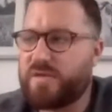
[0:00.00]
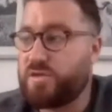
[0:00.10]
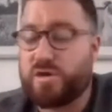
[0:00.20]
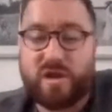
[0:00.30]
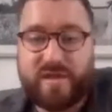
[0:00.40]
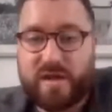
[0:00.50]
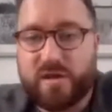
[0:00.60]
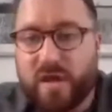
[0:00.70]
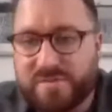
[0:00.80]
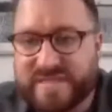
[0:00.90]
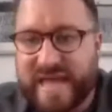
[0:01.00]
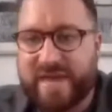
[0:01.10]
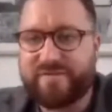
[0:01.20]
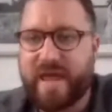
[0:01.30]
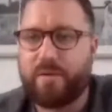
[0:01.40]
that you kind of think, look, I'm
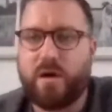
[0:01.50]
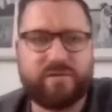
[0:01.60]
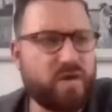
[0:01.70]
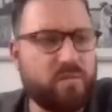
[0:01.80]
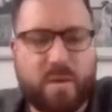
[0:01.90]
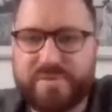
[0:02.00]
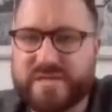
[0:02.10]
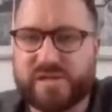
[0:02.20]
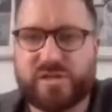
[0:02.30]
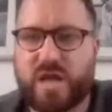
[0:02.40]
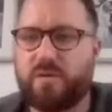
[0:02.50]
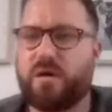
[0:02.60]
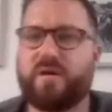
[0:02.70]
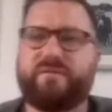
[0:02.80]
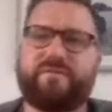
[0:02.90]
safe now. I've got my position.
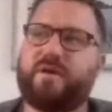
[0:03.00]
I've